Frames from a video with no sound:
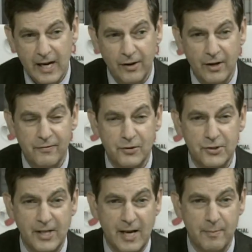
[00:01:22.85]
area for
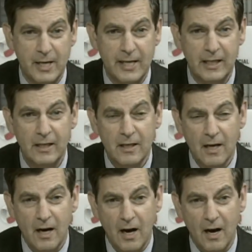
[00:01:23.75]
CME.
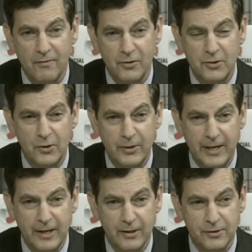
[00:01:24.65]
For 2
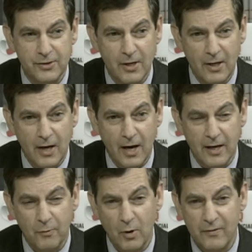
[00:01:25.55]
years,
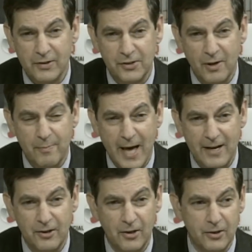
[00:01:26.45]
one of its
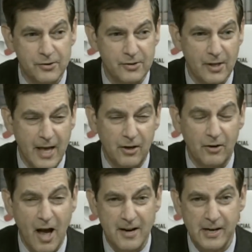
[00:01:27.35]
competitors,
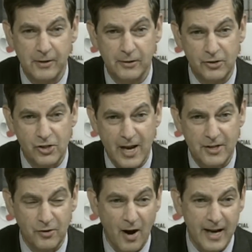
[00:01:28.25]
Intercontinental
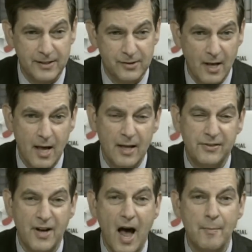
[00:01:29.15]
Exchange or ICE,
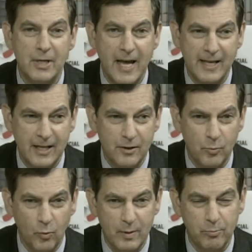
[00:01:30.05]
dominated
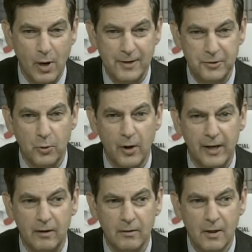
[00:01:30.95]
with Brent
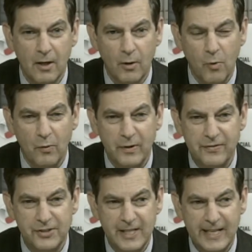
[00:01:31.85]
oil. What we've
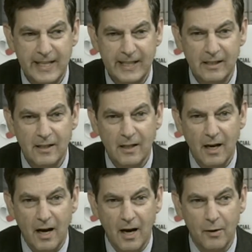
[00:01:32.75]
seen
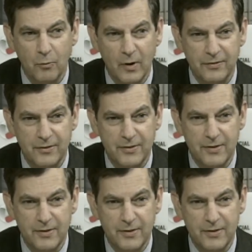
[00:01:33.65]
with